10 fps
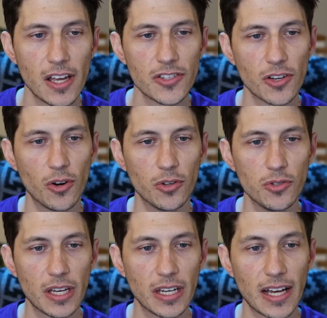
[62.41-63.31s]
So
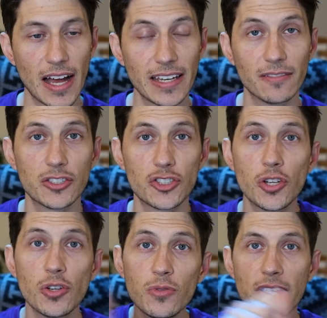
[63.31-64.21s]
you can kind of
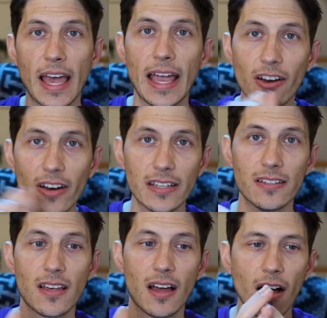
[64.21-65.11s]
choose
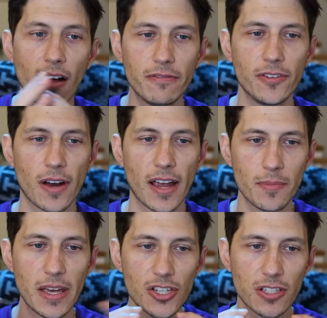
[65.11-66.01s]
areas of your
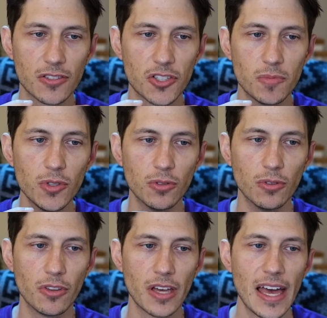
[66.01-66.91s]
animation to
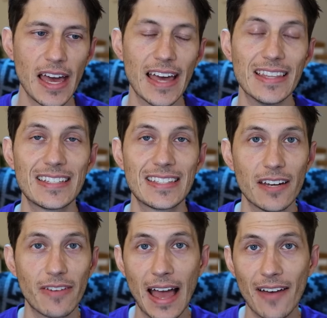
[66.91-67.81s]
smooth
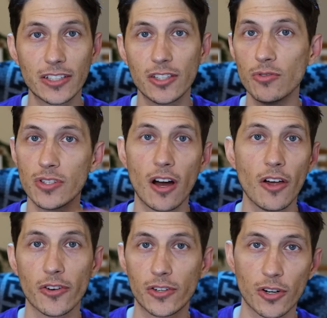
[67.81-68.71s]
instead of having to use
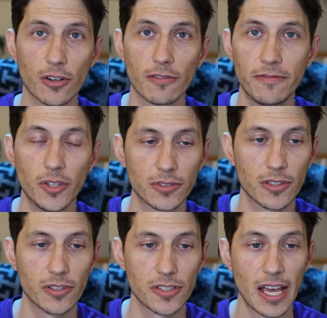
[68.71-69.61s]
other curve
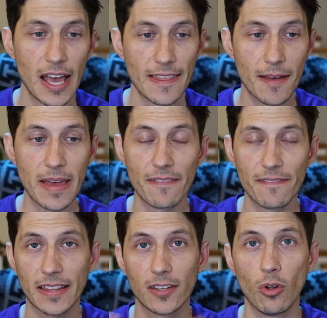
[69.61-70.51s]
filters that may
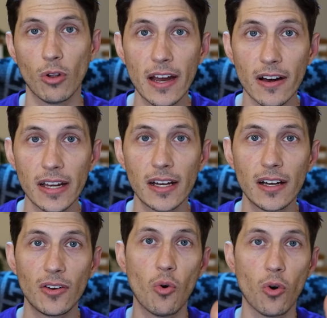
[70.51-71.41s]
affect the whole
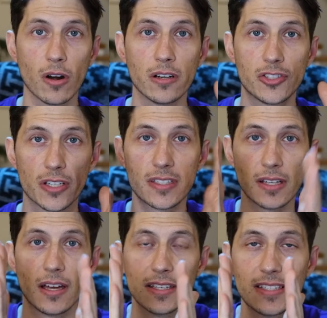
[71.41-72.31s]
area or
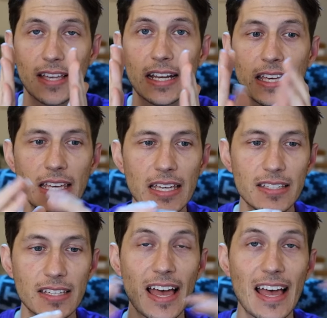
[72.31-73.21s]
just a set of
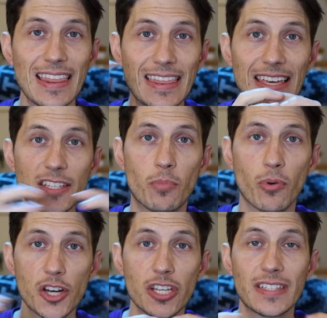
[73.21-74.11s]
keys. These
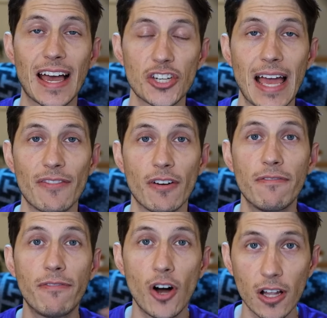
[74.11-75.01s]
brushes actually have a
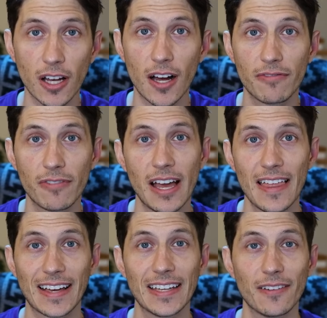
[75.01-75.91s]
fall off
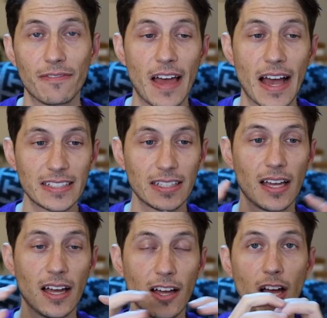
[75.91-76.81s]
that can affect
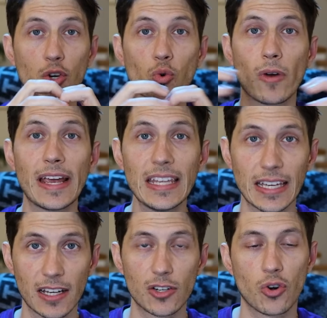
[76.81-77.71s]
a
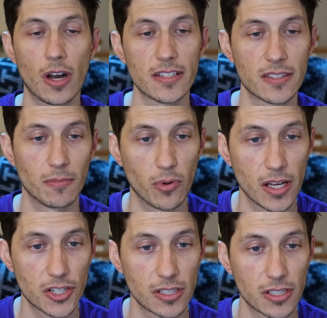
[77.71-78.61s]
gradient across the
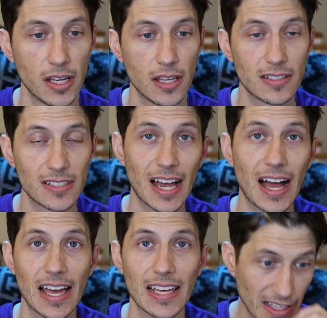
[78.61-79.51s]
brush
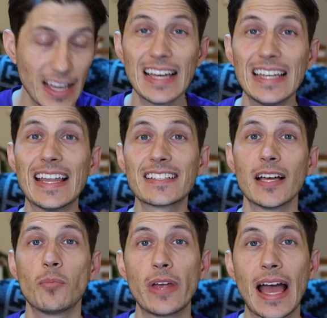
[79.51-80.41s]
size.
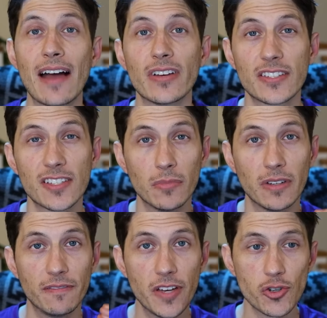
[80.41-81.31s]
Next up, we have
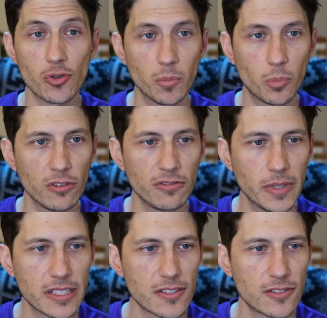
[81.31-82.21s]
some visual
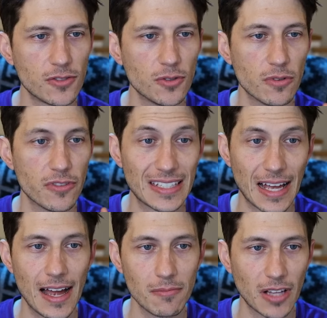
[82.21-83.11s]
improvements to the
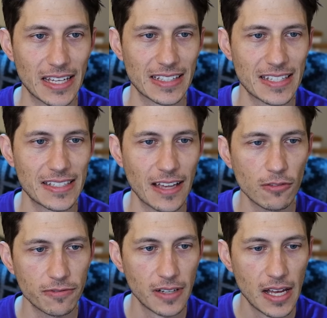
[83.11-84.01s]
timeline
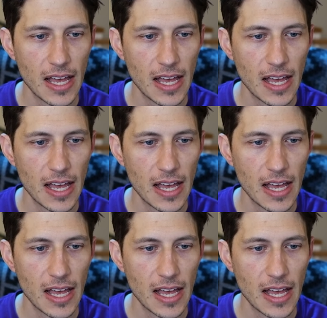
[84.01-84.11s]
itself.